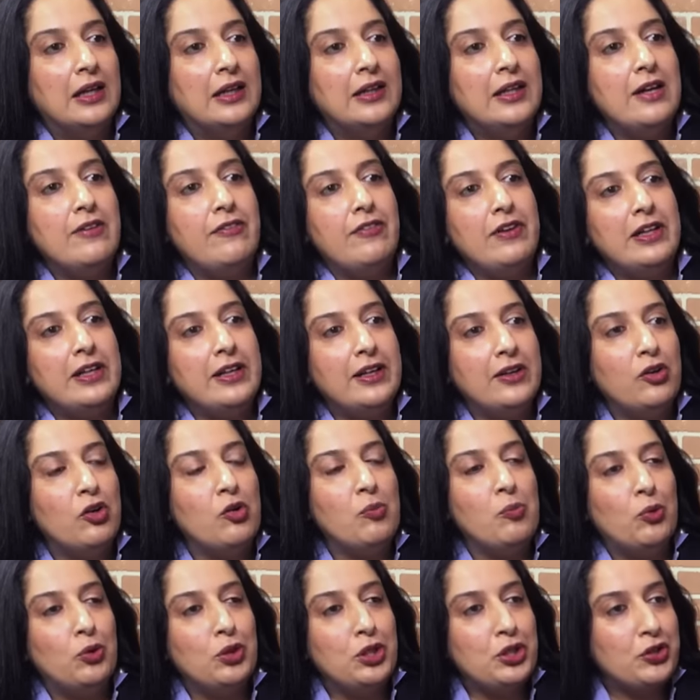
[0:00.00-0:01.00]
They feel that you know
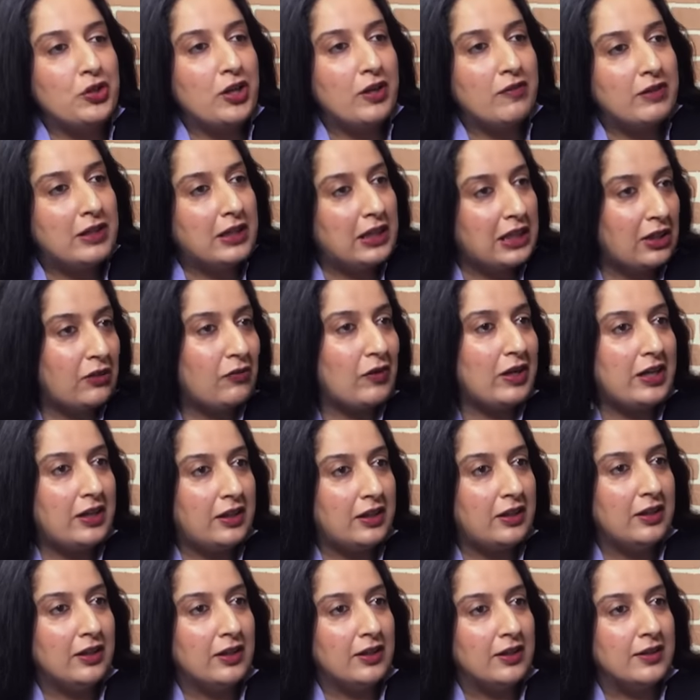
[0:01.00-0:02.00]
Modi should have another
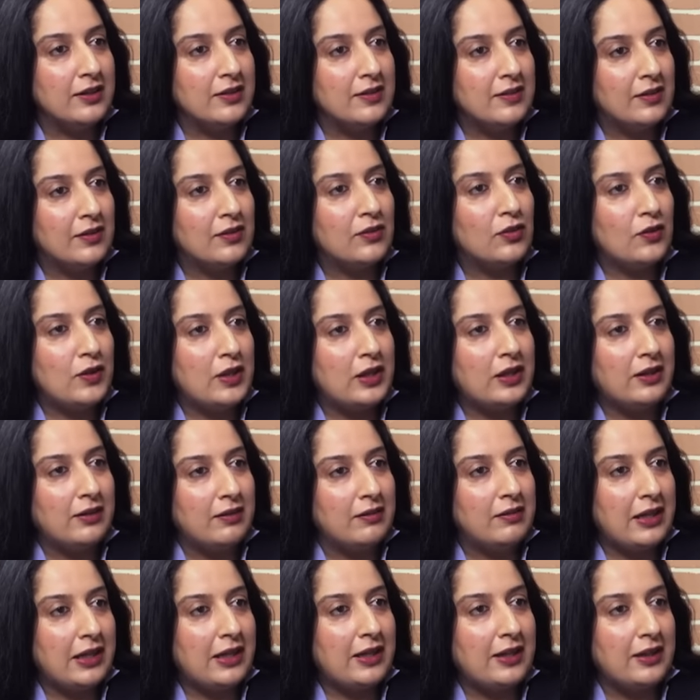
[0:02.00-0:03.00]
20 years so he
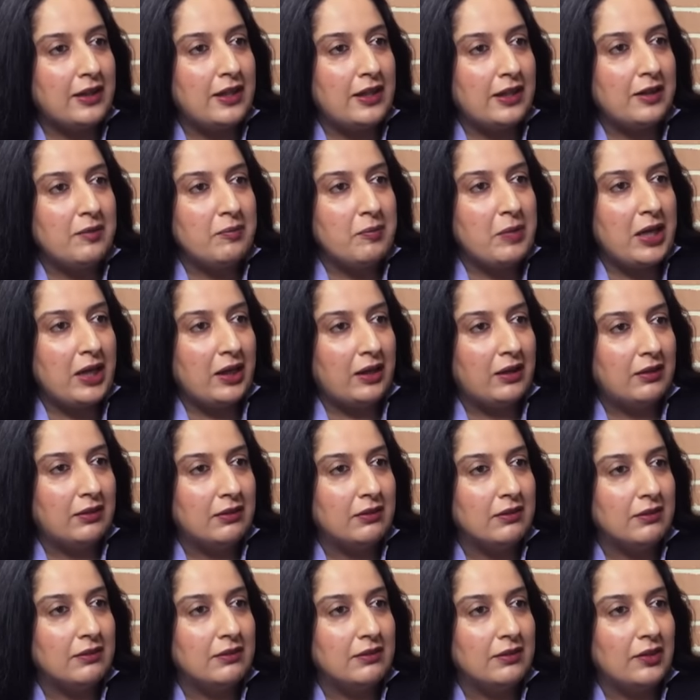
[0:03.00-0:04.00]
can they, he can make
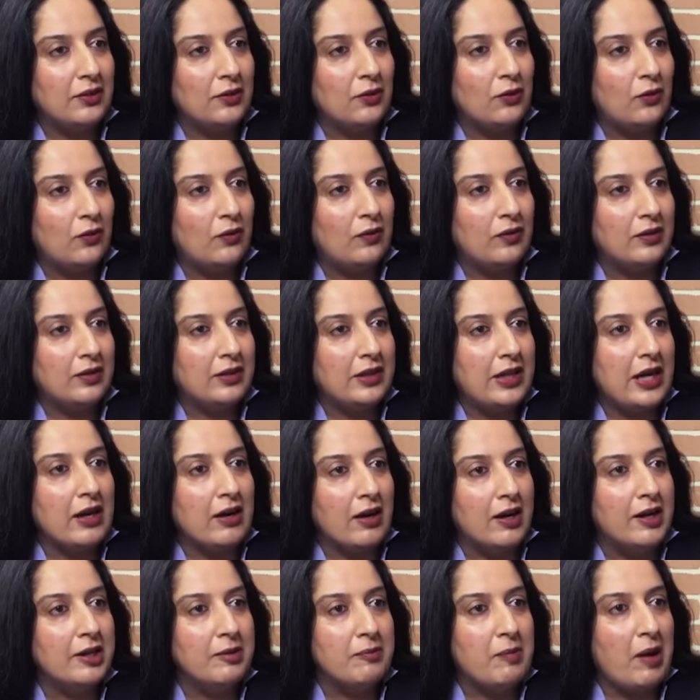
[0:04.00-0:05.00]
you know the
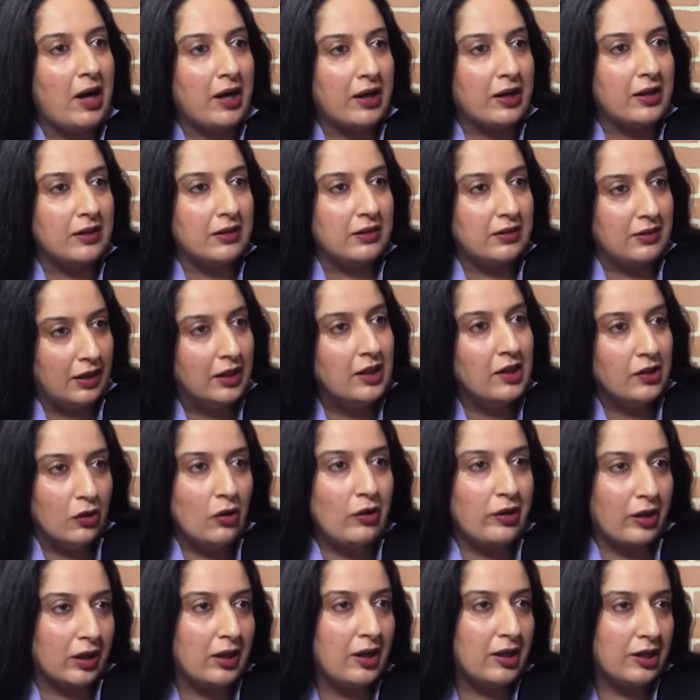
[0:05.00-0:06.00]
Akhand Bharat,
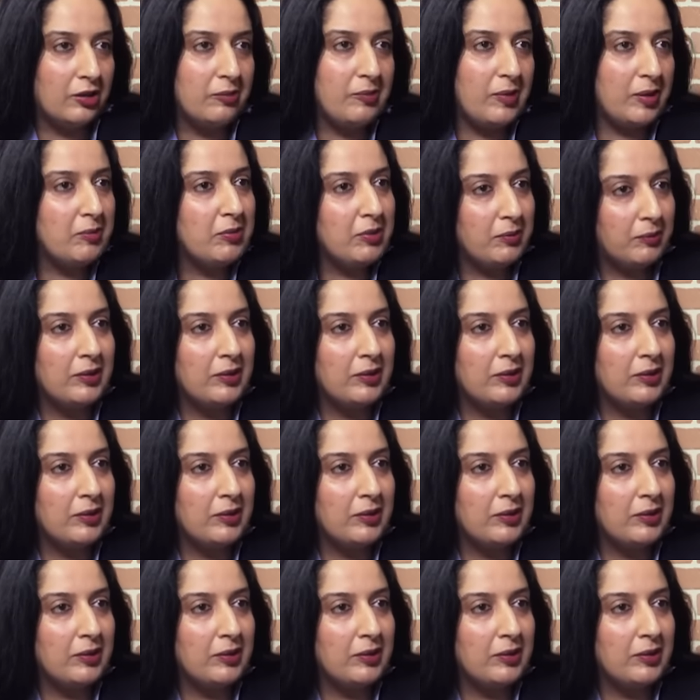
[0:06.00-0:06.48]
not Akhand maybe